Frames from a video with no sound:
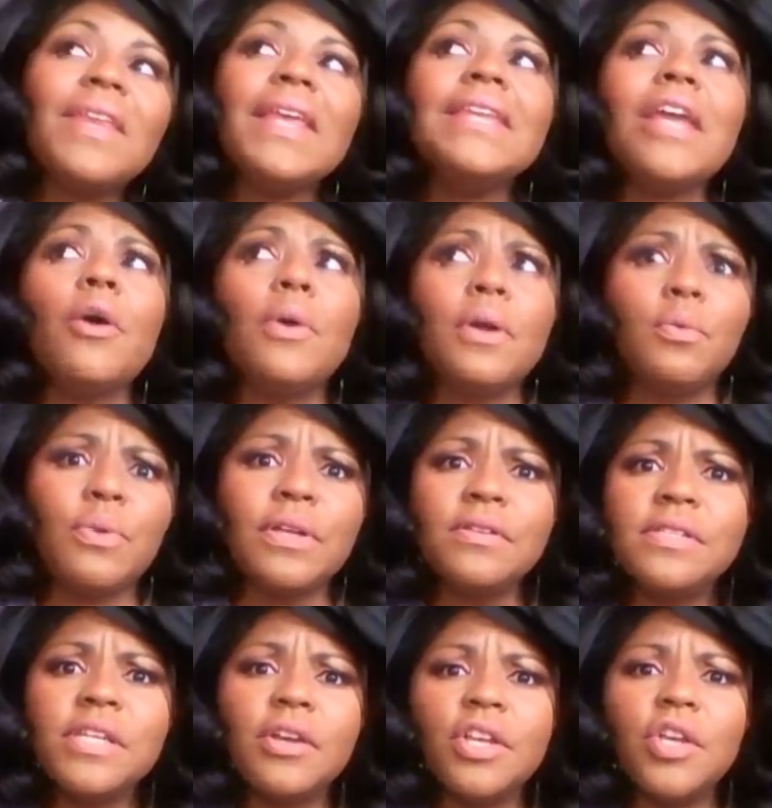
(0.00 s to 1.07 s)
Now, I
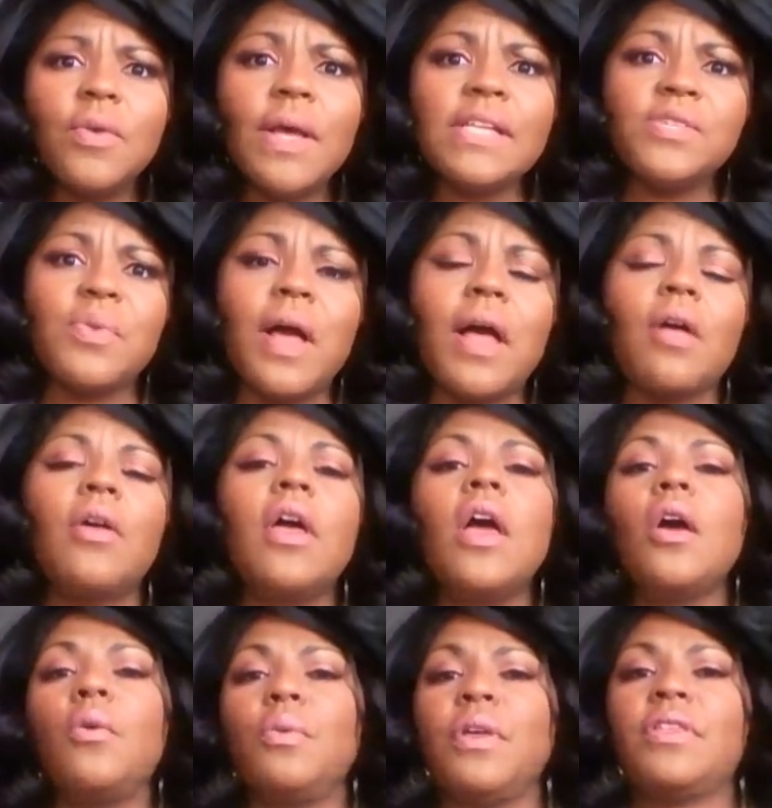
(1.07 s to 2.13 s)
will tell you as well,
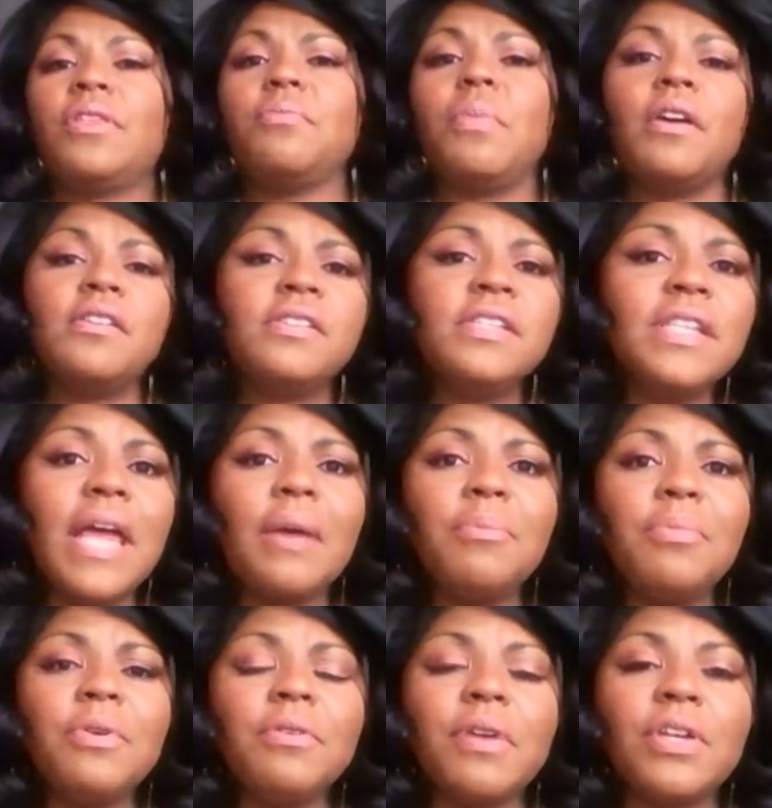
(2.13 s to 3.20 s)
with Mars in that
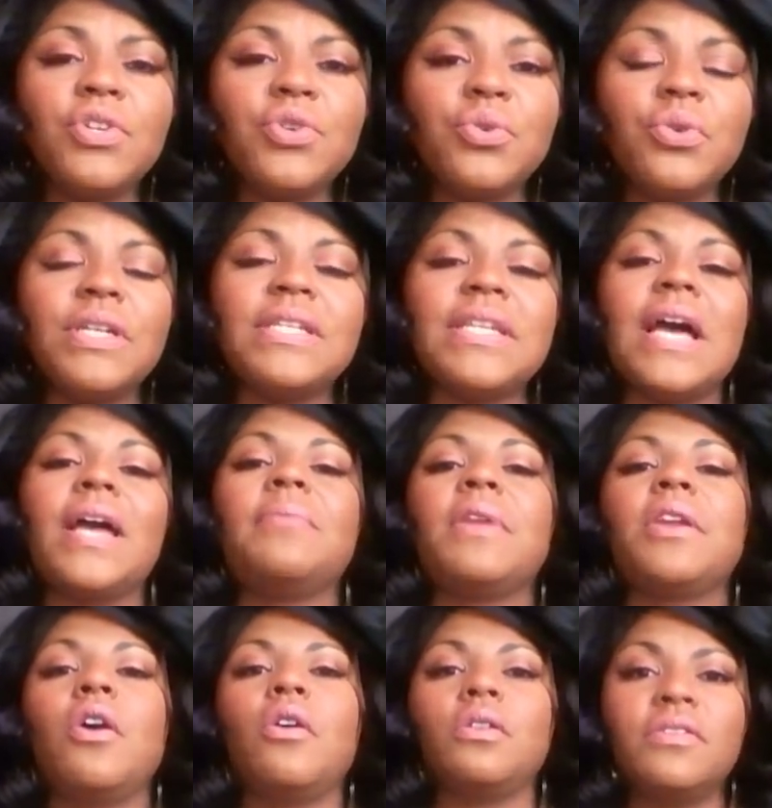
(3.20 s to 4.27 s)
pre-retrograde time
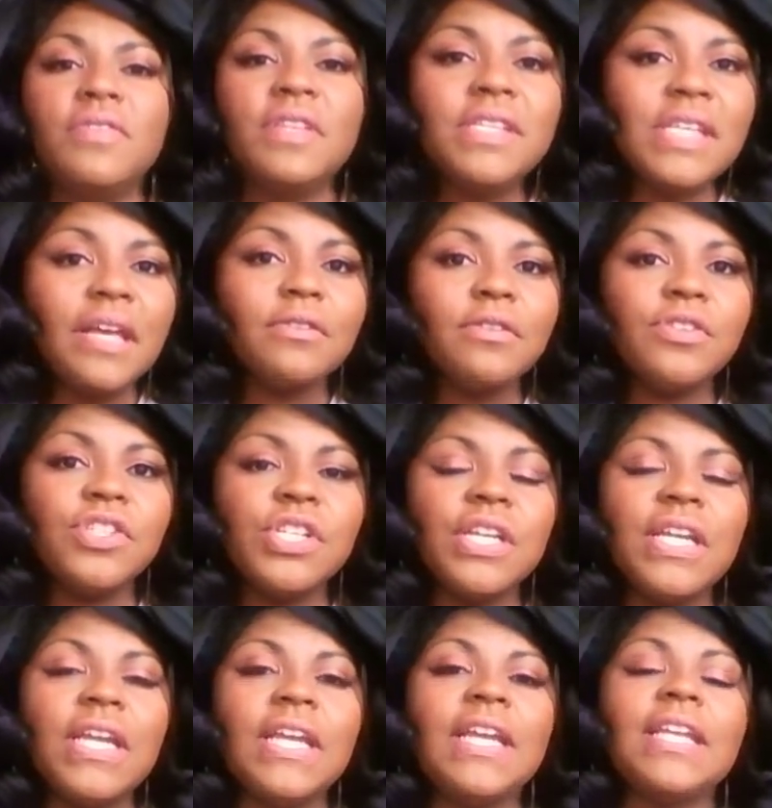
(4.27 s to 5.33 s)
and all of this
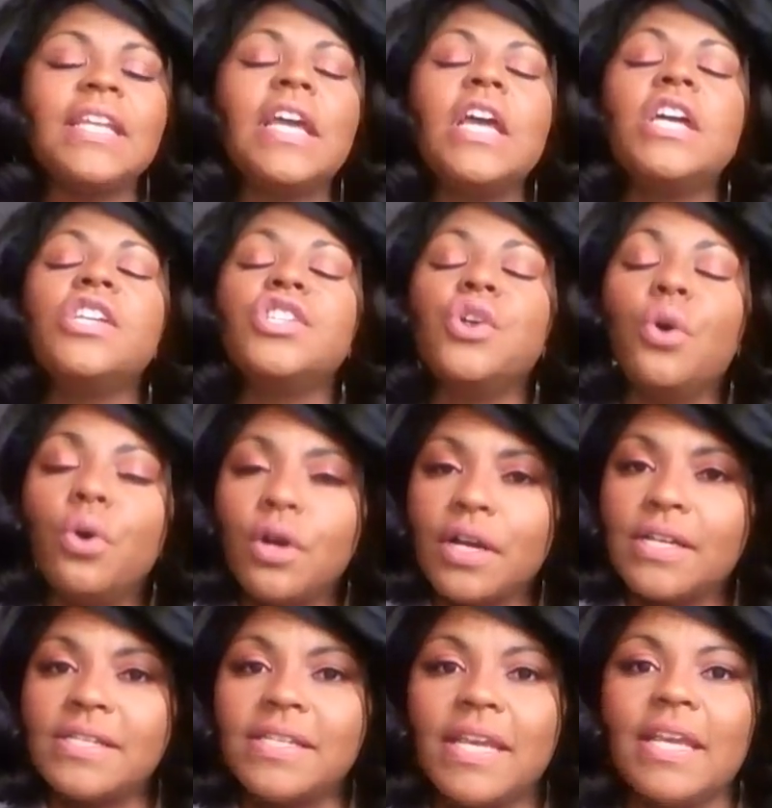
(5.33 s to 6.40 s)
energy in
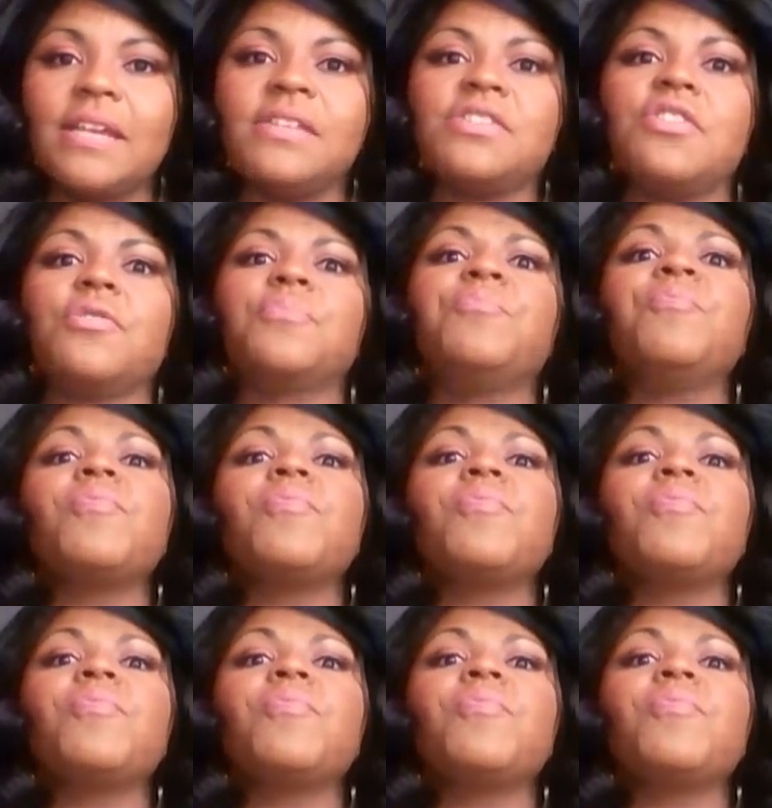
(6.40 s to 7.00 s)
Taurus, Cancer,